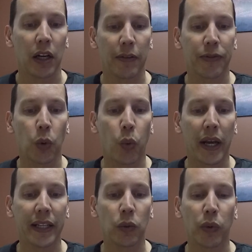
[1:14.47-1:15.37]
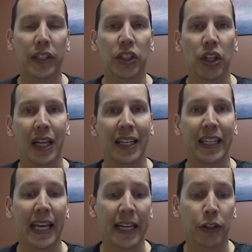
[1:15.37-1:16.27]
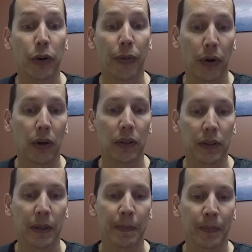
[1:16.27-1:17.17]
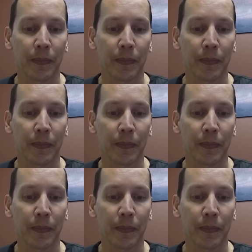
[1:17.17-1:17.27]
of the way in which Neanderthals,